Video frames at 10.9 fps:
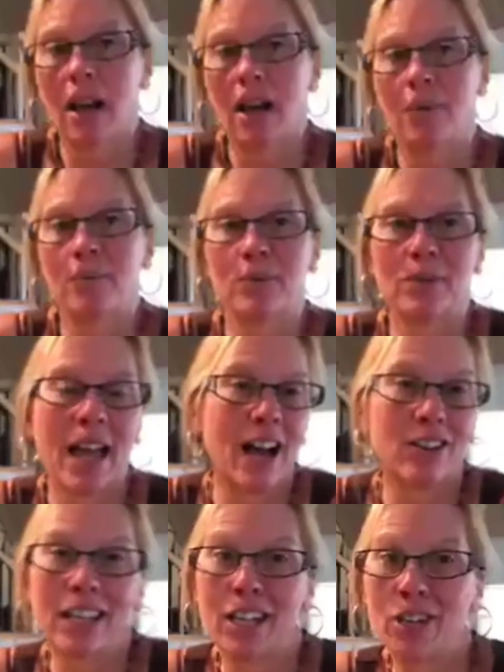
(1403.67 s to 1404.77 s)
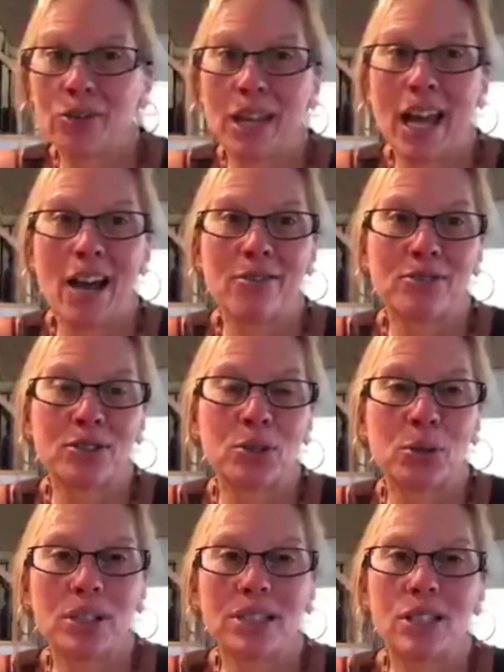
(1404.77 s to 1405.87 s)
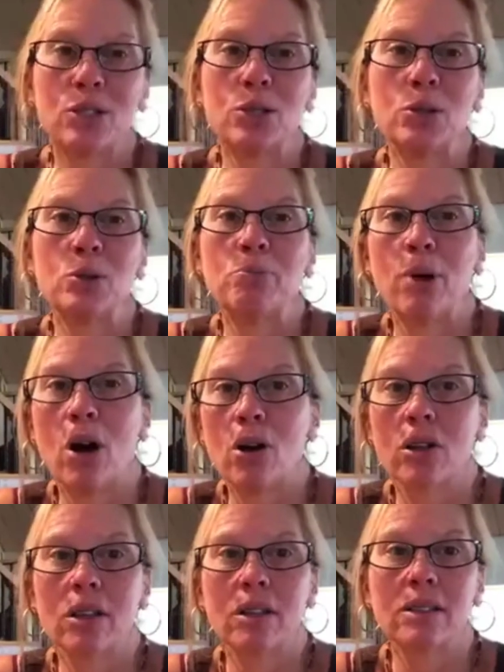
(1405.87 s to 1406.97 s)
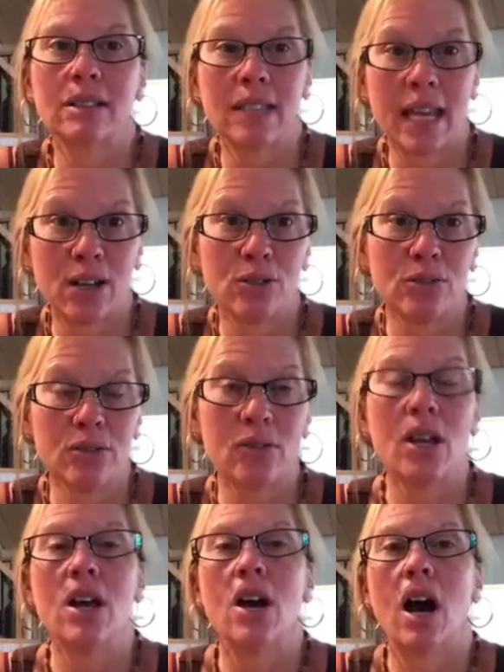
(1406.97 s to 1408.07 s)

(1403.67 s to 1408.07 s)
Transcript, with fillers: Um, out here we have stores that do bulk sales,